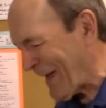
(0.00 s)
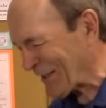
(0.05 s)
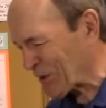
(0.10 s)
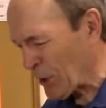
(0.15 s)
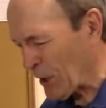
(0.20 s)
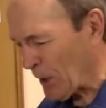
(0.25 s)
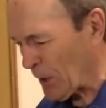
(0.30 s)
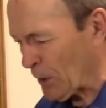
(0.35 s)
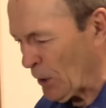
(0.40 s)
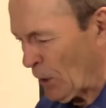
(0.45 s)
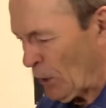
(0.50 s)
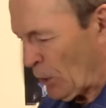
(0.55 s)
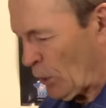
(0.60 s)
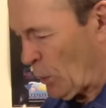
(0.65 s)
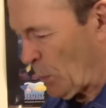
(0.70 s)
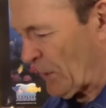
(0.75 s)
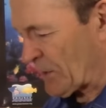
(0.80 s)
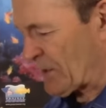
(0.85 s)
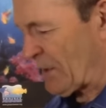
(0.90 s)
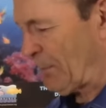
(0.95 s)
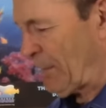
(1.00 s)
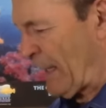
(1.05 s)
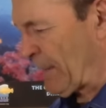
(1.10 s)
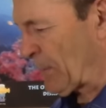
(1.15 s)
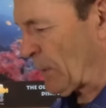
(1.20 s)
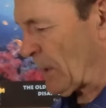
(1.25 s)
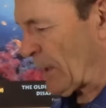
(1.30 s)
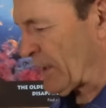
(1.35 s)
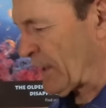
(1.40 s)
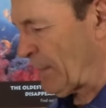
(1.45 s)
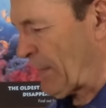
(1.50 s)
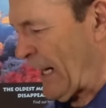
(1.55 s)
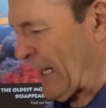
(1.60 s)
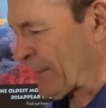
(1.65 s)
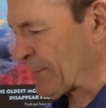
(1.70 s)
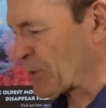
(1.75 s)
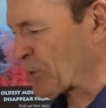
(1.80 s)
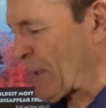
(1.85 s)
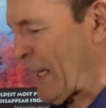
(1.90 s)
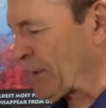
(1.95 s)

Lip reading: Vetter, who was a member of the Bottom